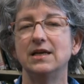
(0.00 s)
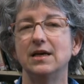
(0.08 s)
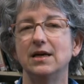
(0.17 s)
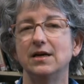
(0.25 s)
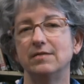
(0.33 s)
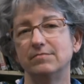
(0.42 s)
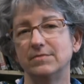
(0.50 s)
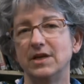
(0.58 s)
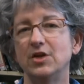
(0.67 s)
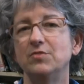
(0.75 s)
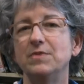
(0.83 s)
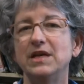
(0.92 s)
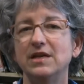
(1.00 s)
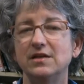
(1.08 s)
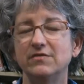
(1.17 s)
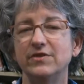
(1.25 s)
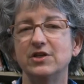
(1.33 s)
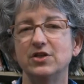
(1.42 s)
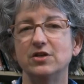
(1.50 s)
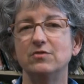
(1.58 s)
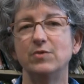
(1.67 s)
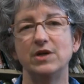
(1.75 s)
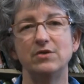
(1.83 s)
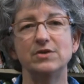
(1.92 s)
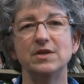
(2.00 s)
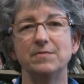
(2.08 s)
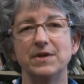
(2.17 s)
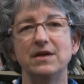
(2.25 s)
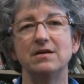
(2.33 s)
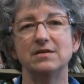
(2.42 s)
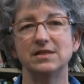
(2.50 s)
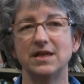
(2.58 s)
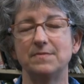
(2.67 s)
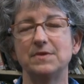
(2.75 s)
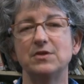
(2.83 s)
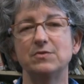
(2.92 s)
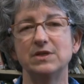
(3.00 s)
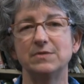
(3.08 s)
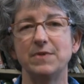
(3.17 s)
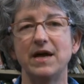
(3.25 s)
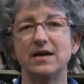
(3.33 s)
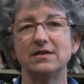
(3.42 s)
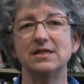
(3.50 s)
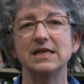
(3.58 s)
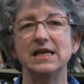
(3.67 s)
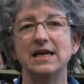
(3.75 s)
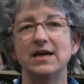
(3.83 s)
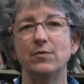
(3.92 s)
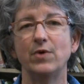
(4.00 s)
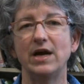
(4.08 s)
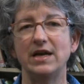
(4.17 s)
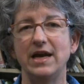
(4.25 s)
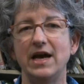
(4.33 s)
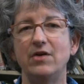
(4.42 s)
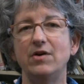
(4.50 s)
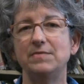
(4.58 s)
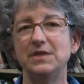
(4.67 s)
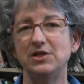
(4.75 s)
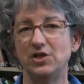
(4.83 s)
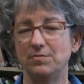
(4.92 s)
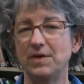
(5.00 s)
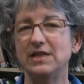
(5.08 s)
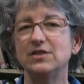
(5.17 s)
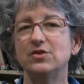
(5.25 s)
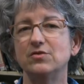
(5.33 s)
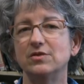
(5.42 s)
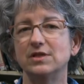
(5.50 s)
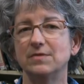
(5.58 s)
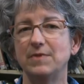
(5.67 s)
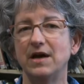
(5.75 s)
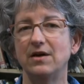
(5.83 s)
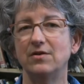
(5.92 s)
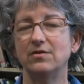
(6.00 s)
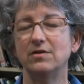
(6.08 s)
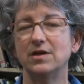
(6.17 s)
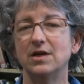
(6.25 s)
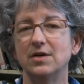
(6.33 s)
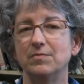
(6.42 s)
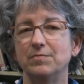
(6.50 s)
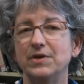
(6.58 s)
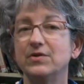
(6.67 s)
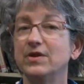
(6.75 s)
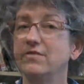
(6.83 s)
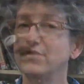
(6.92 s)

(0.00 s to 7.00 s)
the intermediate division, we use something called Steps to Respect. Right now I'm teaching my students about building